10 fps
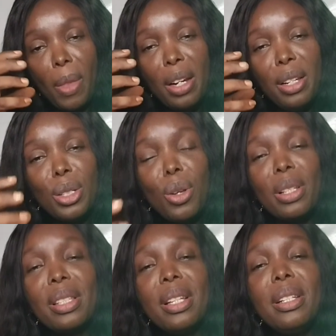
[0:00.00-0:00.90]

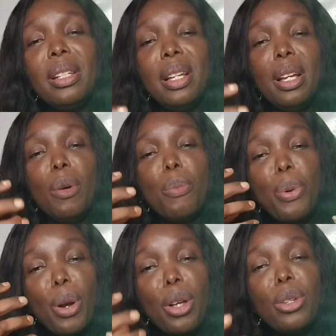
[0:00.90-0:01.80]
discussing
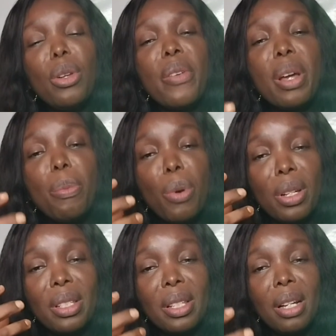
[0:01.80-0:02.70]
production of red blood
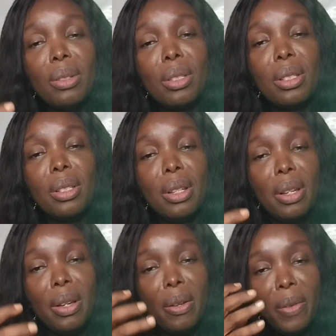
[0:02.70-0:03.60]
cells
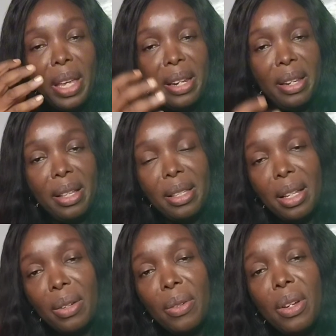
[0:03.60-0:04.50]
in
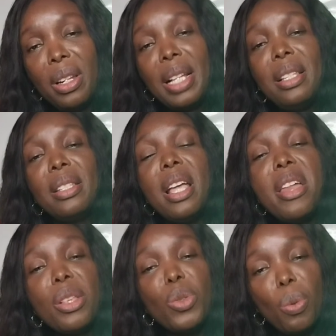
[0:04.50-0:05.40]
detail, that is
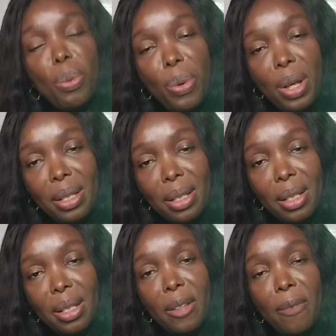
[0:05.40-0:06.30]

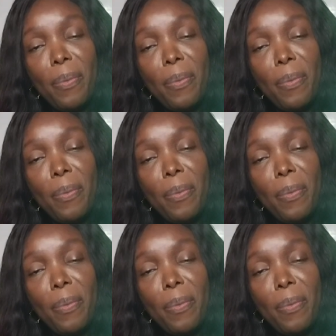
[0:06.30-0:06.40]
erythropoiesis,